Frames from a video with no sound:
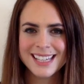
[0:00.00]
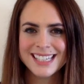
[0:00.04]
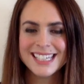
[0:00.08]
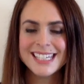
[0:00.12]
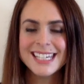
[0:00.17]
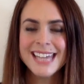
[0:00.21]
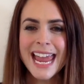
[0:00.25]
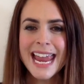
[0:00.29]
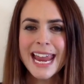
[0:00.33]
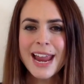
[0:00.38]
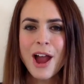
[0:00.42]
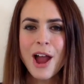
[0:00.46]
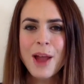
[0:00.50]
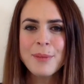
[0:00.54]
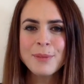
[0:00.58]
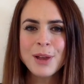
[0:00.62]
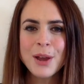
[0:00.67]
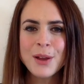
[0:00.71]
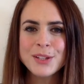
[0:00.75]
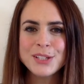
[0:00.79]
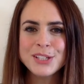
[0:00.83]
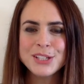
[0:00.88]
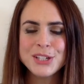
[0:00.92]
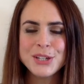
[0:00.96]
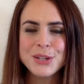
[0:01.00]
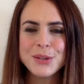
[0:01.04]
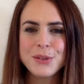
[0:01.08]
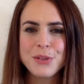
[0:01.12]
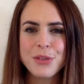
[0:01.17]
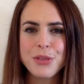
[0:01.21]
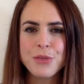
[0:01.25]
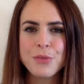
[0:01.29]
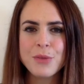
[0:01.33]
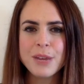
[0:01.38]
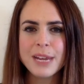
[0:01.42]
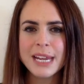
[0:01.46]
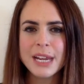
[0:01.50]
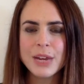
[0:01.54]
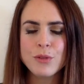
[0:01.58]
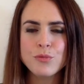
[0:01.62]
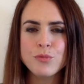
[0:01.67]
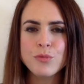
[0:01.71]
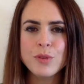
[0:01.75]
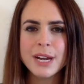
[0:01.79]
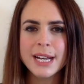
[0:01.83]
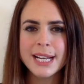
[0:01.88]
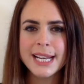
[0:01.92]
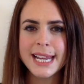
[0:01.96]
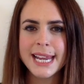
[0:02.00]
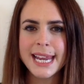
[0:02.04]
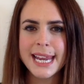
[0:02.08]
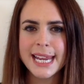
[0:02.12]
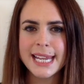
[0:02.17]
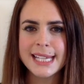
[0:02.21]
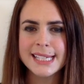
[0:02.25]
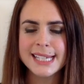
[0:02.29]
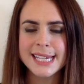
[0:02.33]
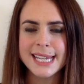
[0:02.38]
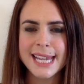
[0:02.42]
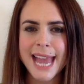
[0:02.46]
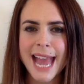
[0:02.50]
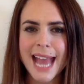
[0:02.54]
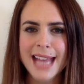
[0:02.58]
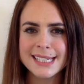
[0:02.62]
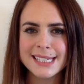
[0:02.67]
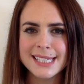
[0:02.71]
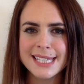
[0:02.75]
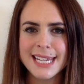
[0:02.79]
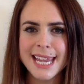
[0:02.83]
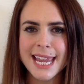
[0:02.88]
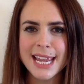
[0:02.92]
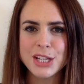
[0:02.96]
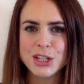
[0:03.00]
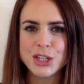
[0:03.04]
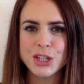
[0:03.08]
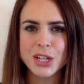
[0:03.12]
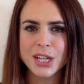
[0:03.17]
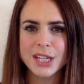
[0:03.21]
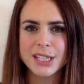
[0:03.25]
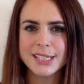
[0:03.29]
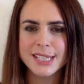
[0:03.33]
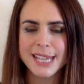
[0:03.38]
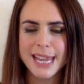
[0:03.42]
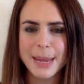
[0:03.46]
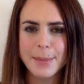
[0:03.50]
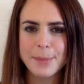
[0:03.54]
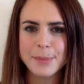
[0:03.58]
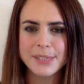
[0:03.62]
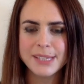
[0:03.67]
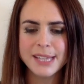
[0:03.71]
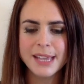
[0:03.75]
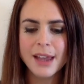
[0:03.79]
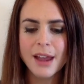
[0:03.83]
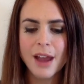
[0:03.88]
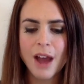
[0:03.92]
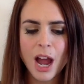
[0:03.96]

Today I'm going to do three really easy anti-aging tips.